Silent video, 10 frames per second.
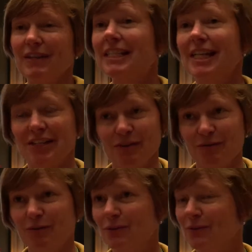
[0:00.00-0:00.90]
international
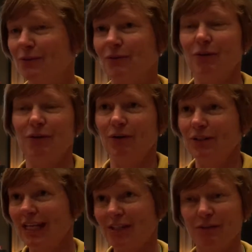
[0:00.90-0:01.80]
rules or
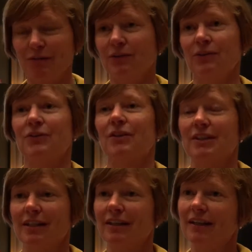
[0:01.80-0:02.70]
national rules that
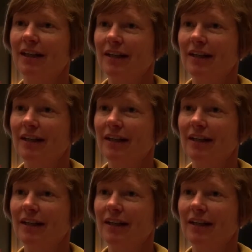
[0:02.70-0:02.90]
are